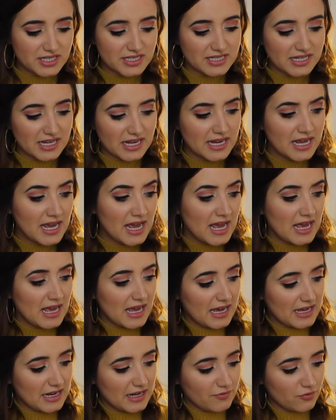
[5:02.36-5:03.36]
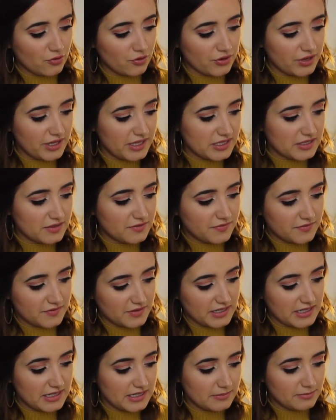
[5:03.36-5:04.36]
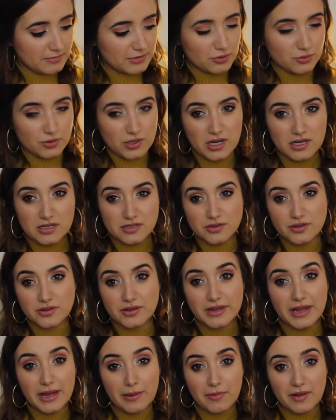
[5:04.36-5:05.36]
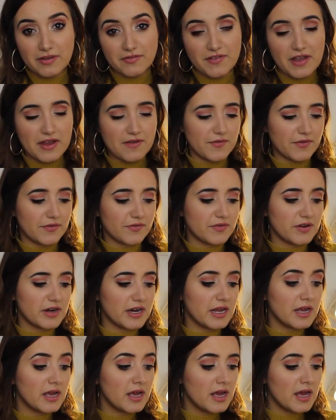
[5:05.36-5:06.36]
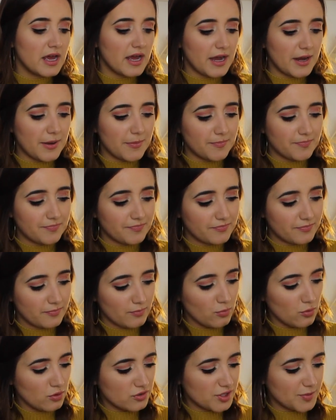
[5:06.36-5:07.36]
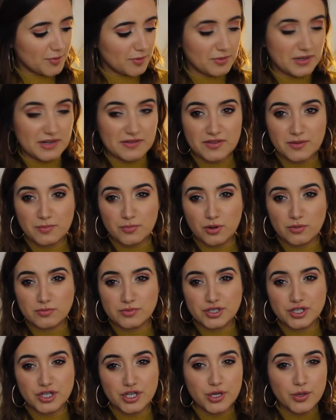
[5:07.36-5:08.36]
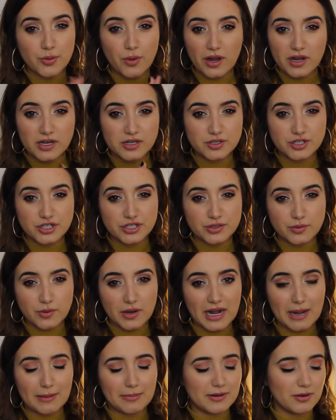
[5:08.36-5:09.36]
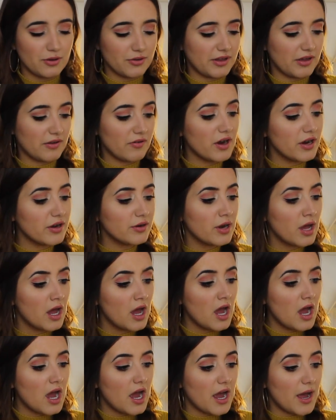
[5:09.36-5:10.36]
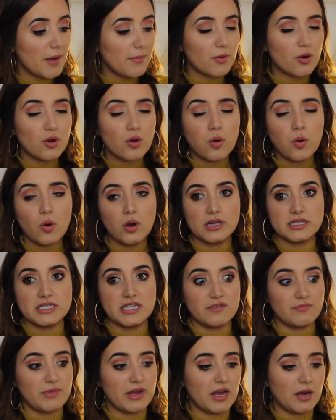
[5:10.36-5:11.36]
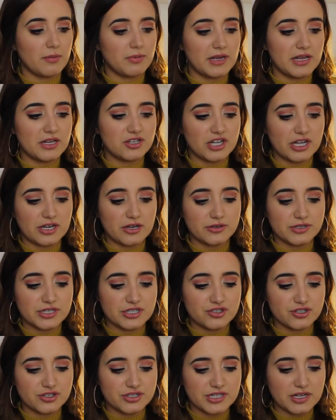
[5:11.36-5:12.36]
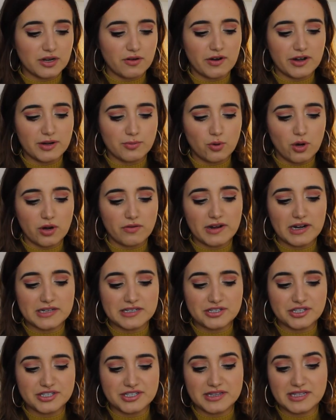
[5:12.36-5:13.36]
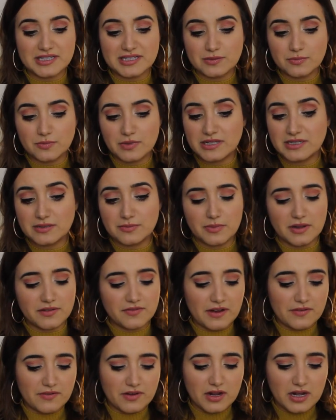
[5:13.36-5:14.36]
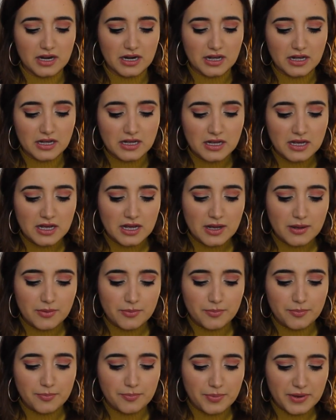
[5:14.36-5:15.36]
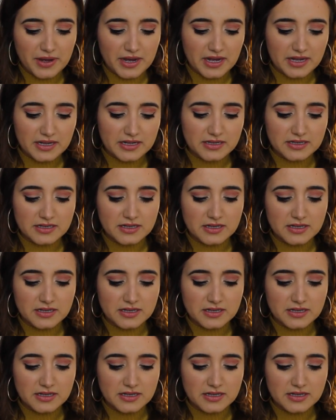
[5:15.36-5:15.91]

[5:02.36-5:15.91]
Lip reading: today, and I've got these three middle colours on. They're my favourite three. More so probably even the bottom two I could use quite happily on their own. Quality of makeup peak shadows is just incredible. I realise I just said this isn't my favourite colour, but